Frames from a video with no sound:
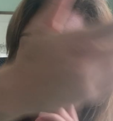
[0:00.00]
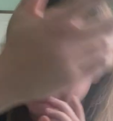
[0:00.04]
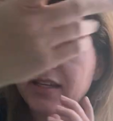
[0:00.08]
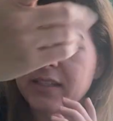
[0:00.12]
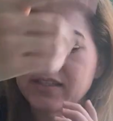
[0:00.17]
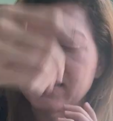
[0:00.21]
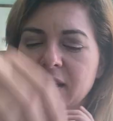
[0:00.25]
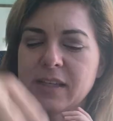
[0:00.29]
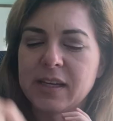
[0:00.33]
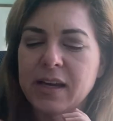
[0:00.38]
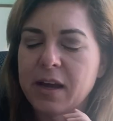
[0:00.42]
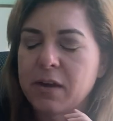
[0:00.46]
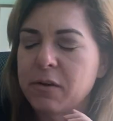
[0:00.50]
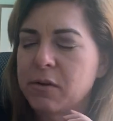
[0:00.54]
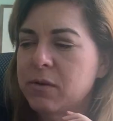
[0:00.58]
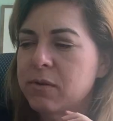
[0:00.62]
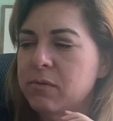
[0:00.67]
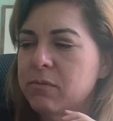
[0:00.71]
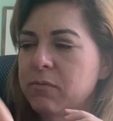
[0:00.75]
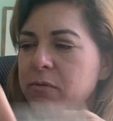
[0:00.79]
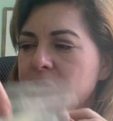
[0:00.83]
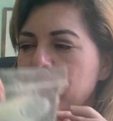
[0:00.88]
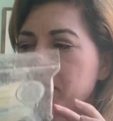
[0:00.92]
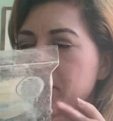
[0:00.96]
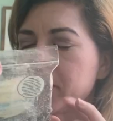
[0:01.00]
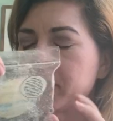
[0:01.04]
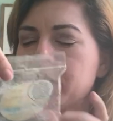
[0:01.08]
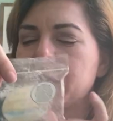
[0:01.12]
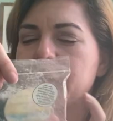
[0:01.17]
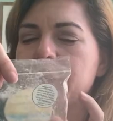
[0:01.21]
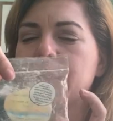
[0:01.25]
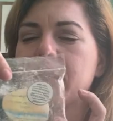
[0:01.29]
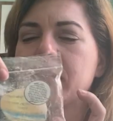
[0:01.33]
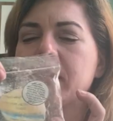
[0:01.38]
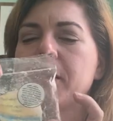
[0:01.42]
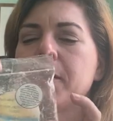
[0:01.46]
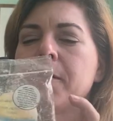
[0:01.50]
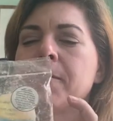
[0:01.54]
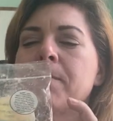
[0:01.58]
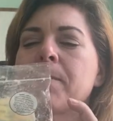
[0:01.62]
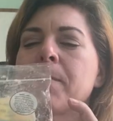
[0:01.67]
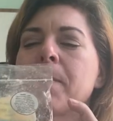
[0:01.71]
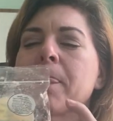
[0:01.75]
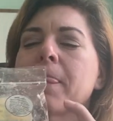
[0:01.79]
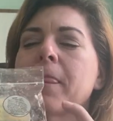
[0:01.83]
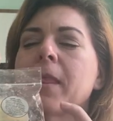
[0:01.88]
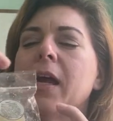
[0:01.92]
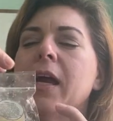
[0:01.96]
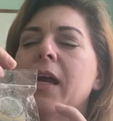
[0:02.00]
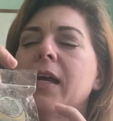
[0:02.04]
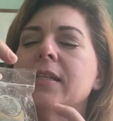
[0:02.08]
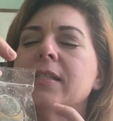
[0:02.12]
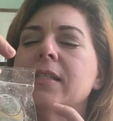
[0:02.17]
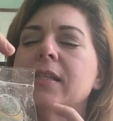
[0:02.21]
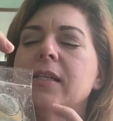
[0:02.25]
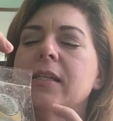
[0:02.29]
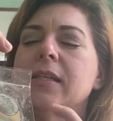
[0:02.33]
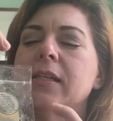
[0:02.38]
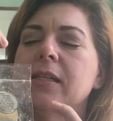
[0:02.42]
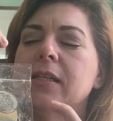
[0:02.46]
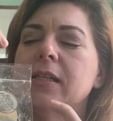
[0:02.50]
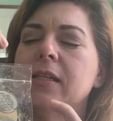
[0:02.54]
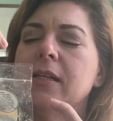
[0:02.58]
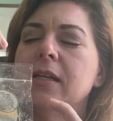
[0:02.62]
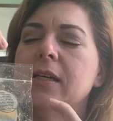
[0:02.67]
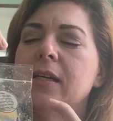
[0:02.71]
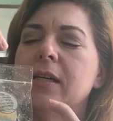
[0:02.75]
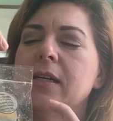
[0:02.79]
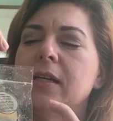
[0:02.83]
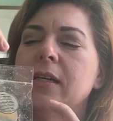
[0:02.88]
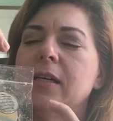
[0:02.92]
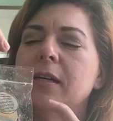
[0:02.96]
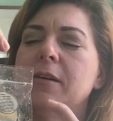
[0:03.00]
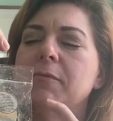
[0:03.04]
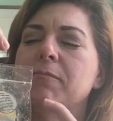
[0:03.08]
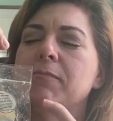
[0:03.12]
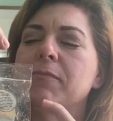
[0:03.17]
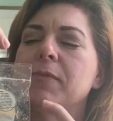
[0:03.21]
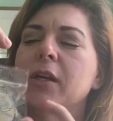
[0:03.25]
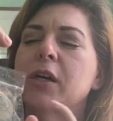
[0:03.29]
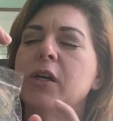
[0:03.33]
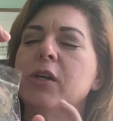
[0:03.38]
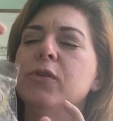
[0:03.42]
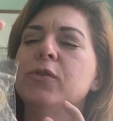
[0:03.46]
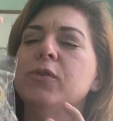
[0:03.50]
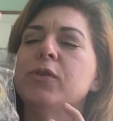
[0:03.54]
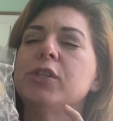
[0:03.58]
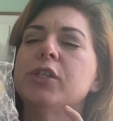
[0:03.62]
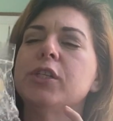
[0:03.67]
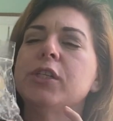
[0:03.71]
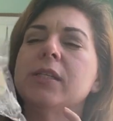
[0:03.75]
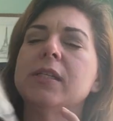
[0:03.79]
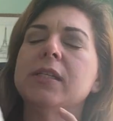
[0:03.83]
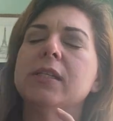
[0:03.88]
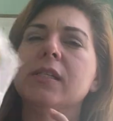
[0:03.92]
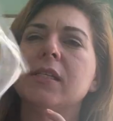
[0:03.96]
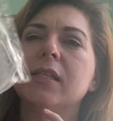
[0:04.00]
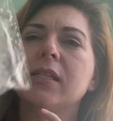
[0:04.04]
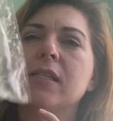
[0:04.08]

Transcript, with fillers: lasting, I would repurchase. I did um, Ocean,